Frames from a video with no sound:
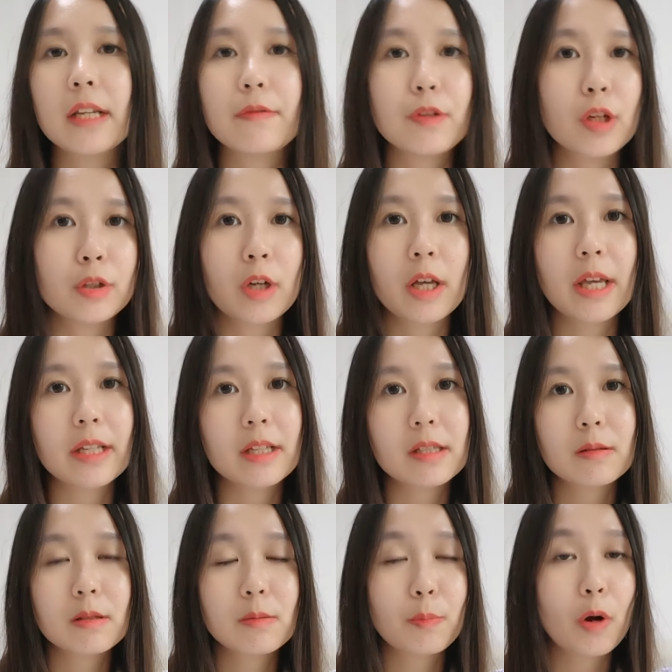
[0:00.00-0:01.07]
if you're not at this
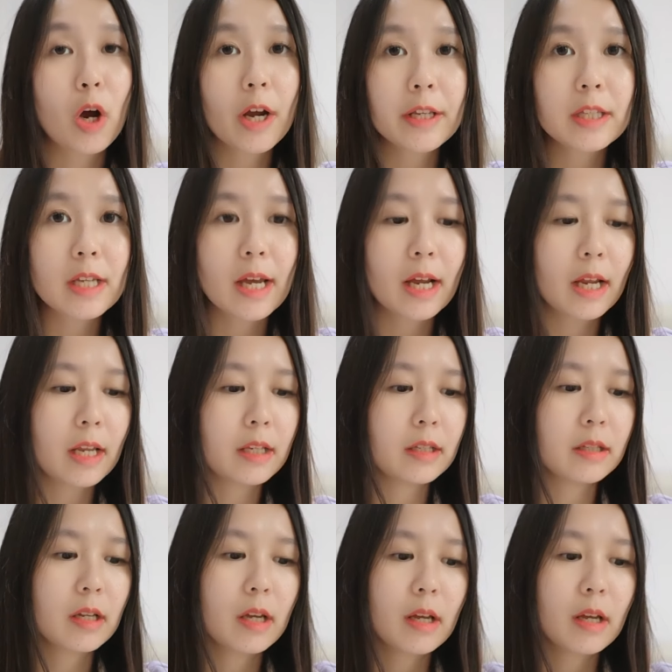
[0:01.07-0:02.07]
point yet and